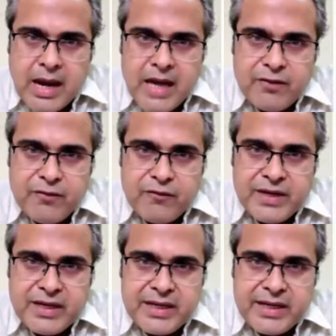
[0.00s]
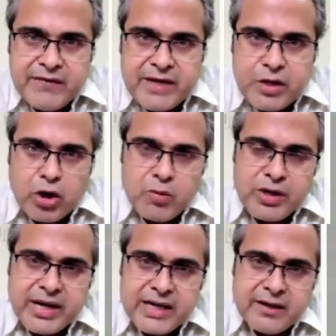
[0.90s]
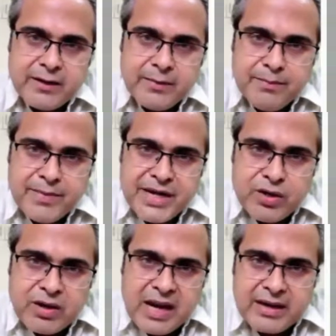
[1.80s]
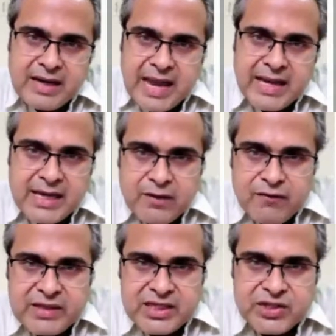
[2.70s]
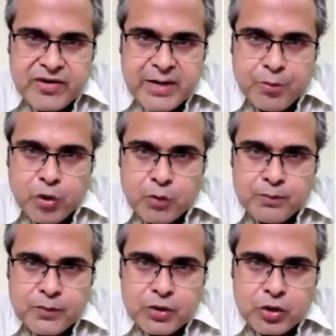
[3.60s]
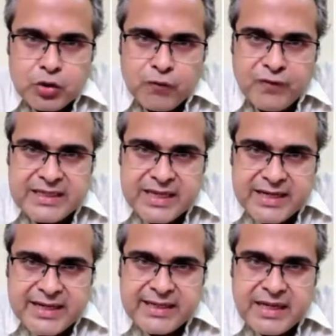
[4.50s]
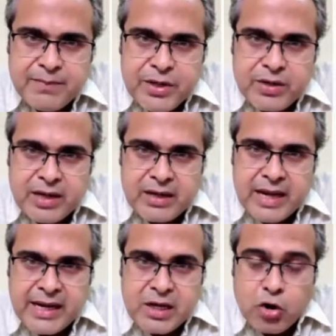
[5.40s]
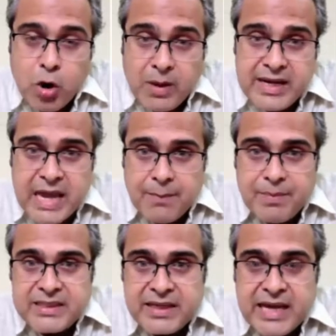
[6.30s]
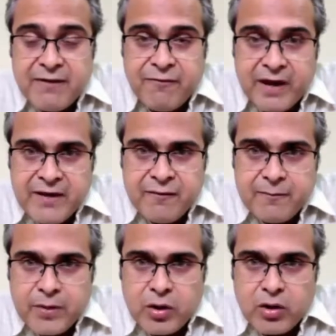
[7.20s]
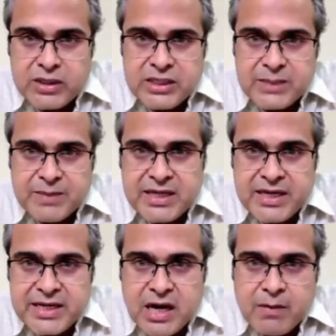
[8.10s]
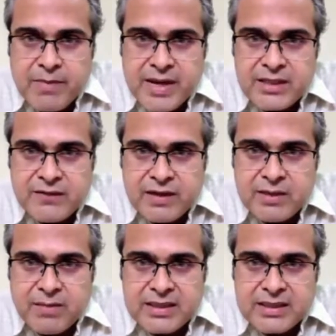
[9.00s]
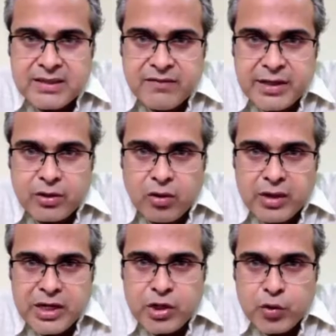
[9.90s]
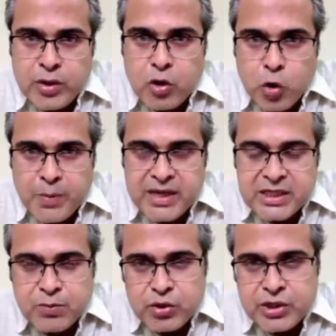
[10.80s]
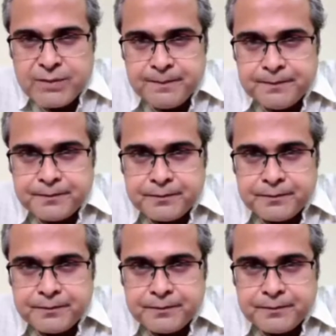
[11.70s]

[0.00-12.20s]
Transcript: and we are not able to get a mediolateral angle with a straight probe. So to facilitate that mediolateral angle commonly happens at L5, because especially in young males where the muscles are very taut and you're doing an open exposure,